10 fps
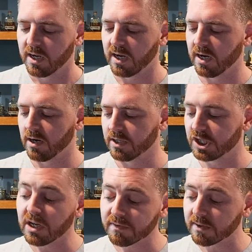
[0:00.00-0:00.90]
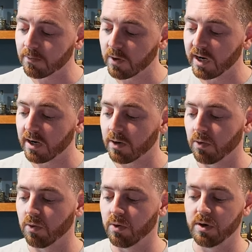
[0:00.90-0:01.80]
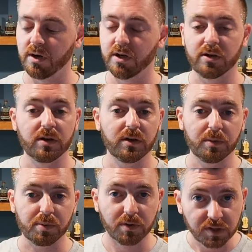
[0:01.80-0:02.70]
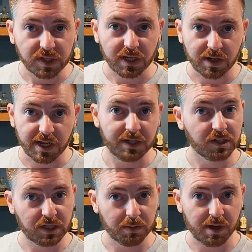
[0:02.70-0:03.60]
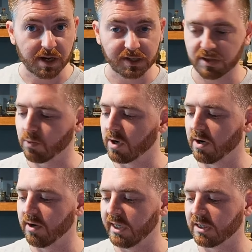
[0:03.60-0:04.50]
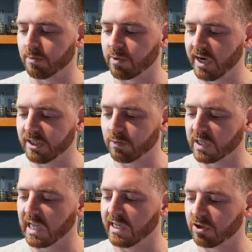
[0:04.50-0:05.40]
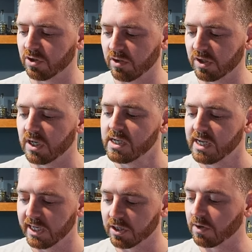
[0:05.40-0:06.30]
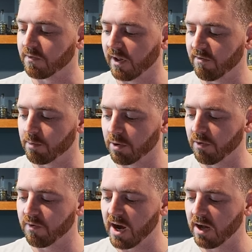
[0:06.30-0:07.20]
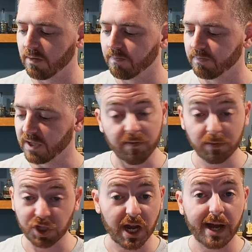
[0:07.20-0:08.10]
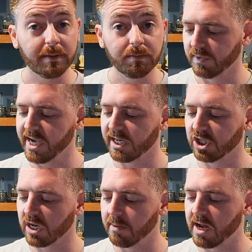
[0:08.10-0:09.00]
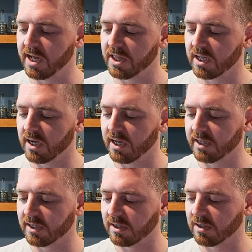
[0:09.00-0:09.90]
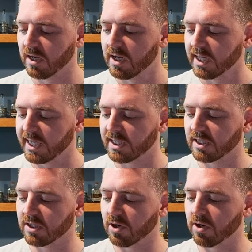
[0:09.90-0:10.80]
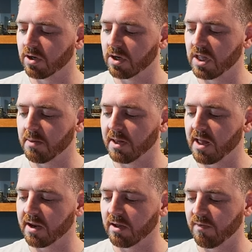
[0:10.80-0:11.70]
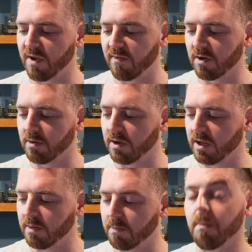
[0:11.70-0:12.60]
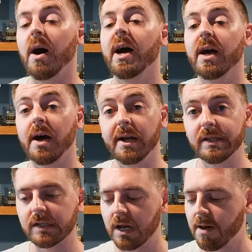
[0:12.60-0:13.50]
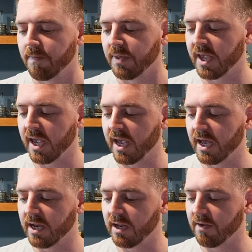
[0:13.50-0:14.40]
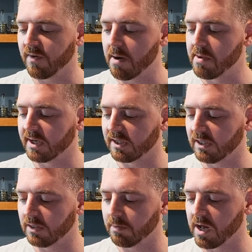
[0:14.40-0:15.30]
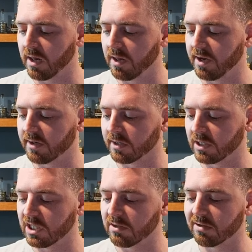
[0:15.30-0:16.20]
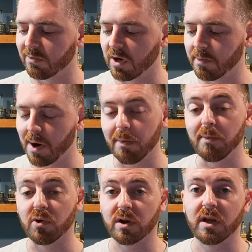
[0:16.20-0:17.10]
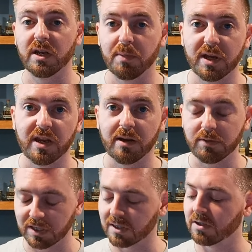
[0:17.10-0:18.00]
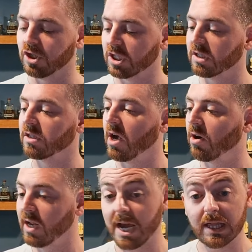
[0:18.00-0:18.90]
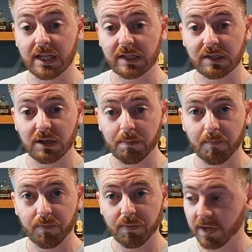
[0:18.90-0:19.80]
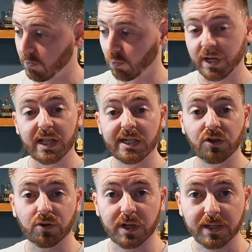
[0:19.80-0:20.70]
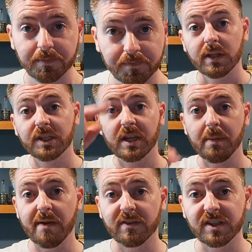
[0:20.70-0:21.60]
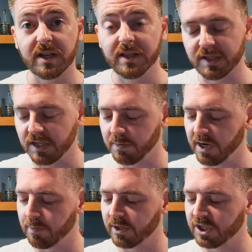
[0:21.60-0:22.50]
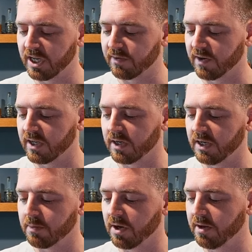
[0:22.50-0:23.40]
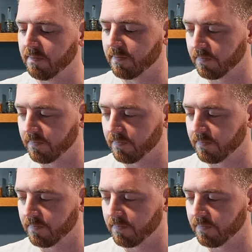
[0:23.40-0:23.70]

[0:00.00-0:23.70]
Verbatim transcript: uh, on the shelf somewhere, or you're you're perusing the internet and you see a bottle somewhere at a decent price, you want to get introduced into their flavor profile. Give them a shot yeah, check them out. I think uh, this is this has earned them a lot of good favor in, in my eyes. And if I'm going to see a bottle of theirs on a shelf somewhere, I'll probably be more inclined to pick it up just because I already had this sip and really enjoyed it. Thanks again, Matt, for sending this in to me. I appreciate it. Very kind of you, brother.